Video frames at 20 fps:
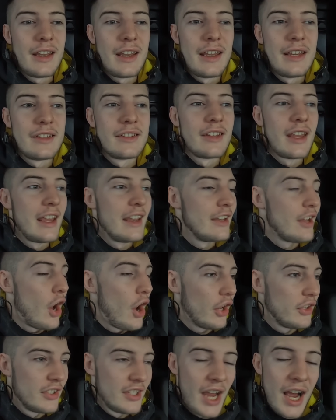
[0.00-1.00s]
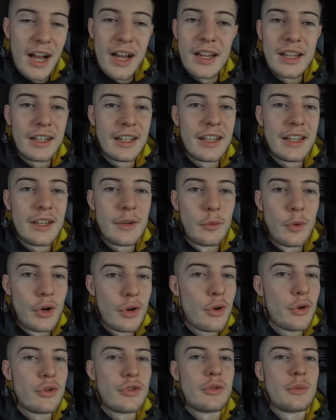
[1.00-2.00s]
is entirely
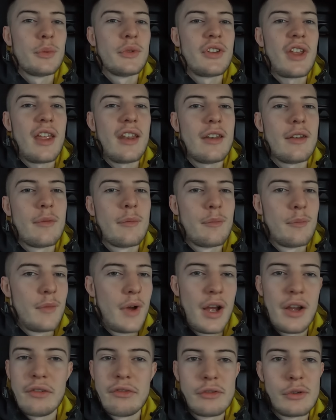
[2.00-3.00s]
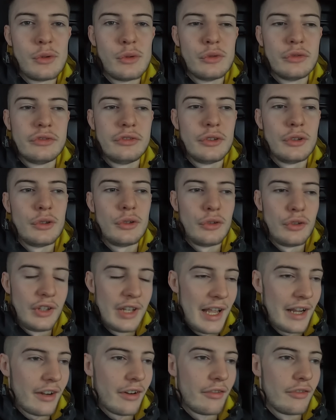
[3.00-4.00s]
100% my fault for
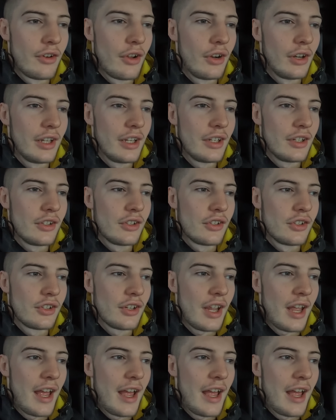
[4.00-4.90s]
lack of knowledge